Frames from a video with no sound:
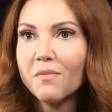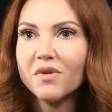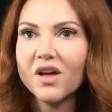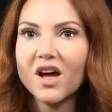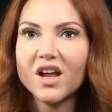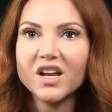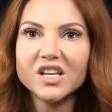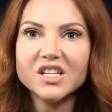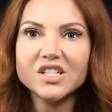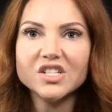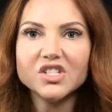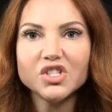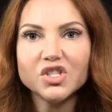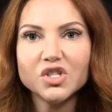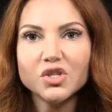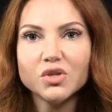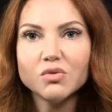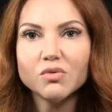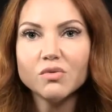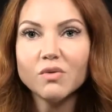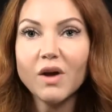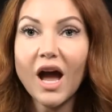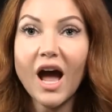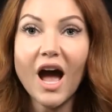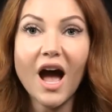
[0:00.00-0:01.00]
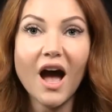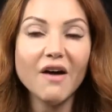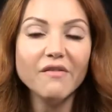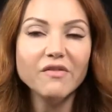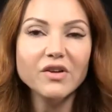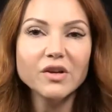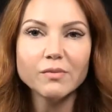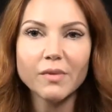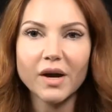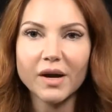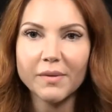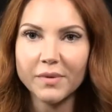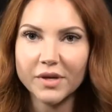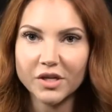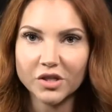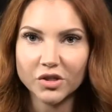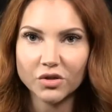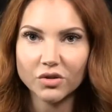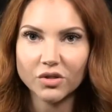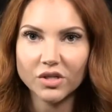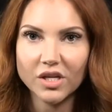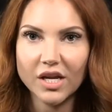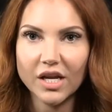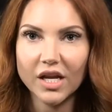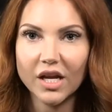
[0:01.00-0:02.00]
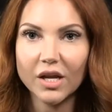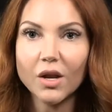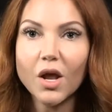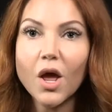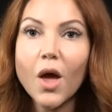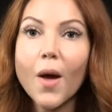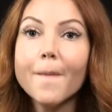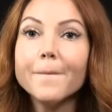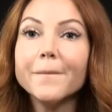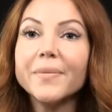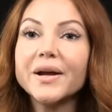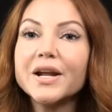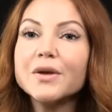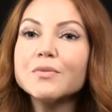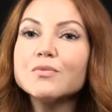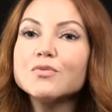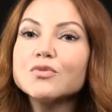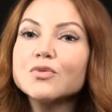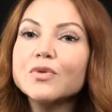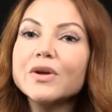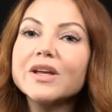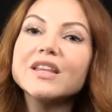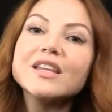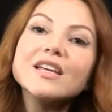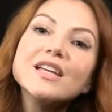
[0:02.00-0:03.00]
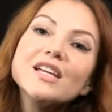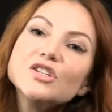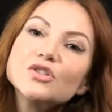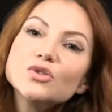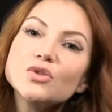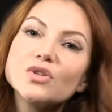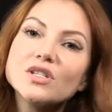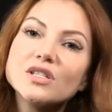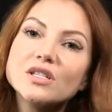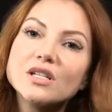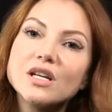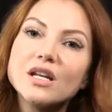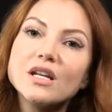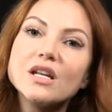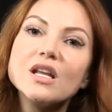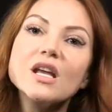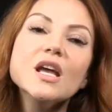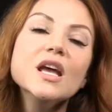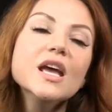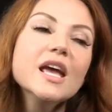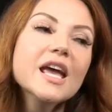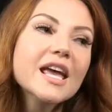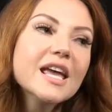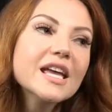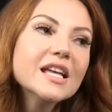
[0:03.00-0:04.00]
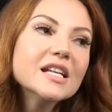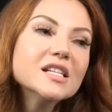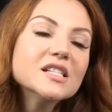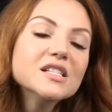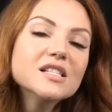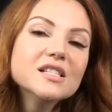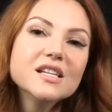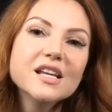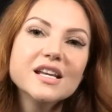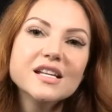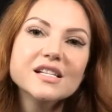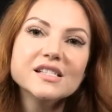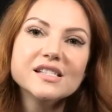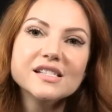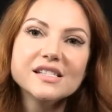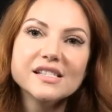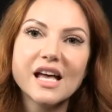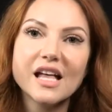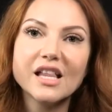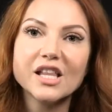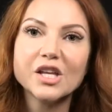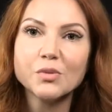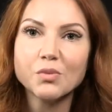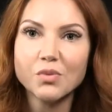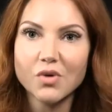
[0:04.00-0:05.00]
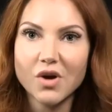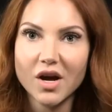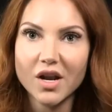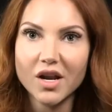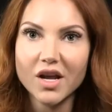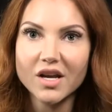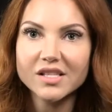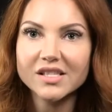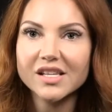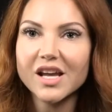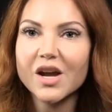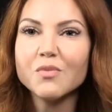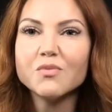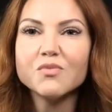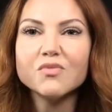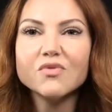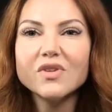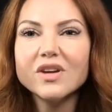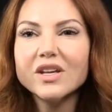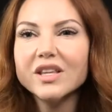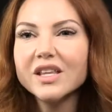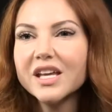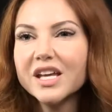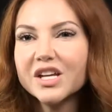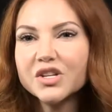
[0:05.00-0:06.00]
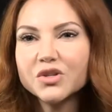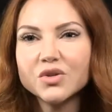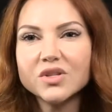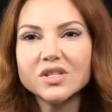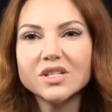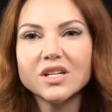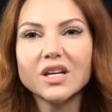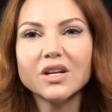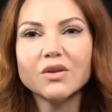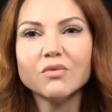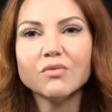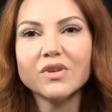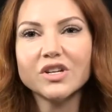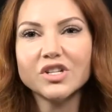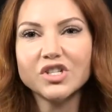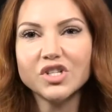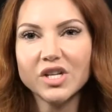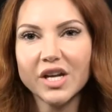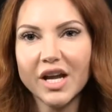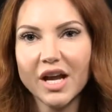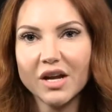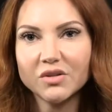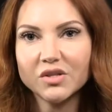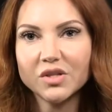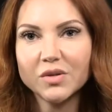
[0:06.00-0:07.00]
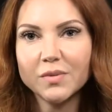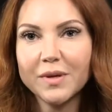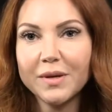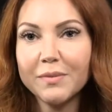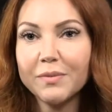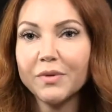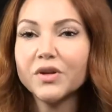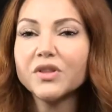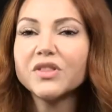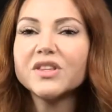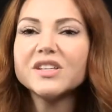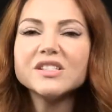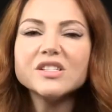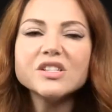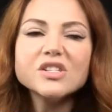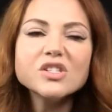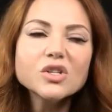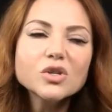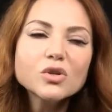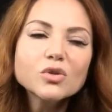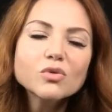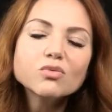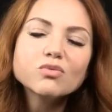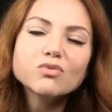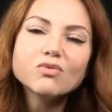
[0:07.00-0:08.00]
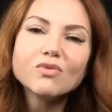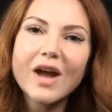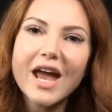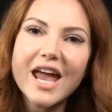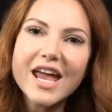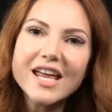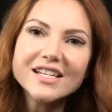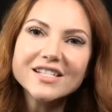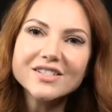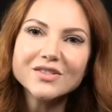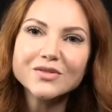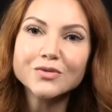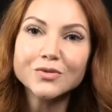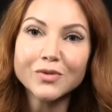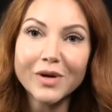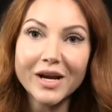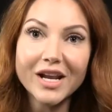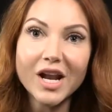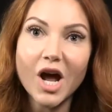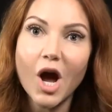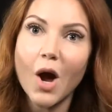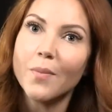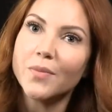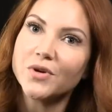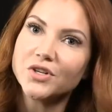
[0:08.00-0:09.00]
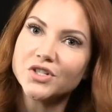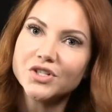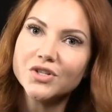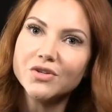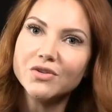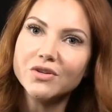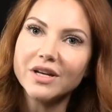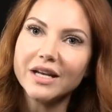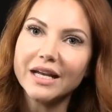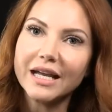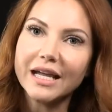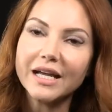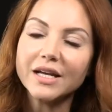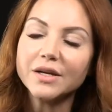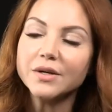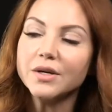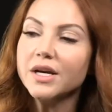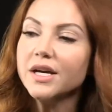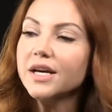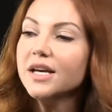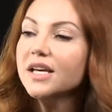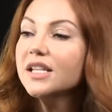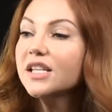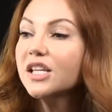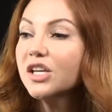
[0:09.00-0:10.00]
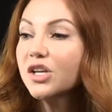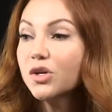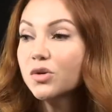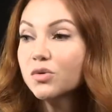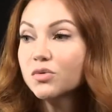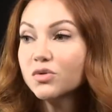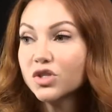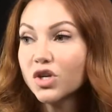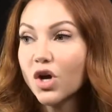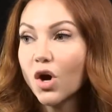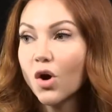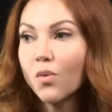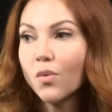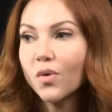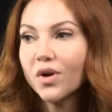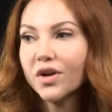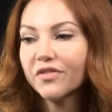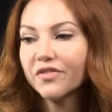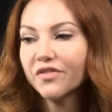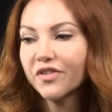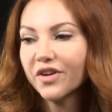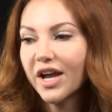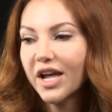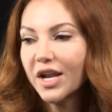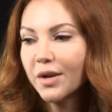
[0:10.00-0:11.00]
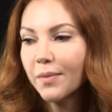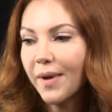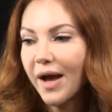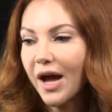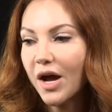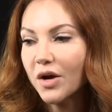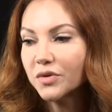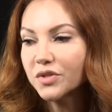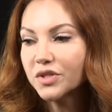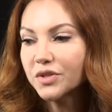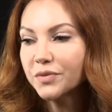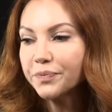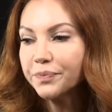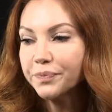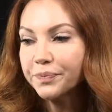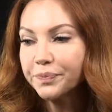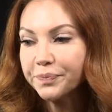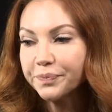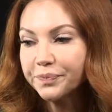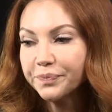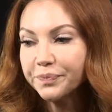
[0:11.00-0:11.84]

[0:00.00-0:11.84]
I'm not into having my picture taken, but I'm really interested in selling products. I'm really interested in reaching out to people. This is a great opportunity that you don't want to forget about.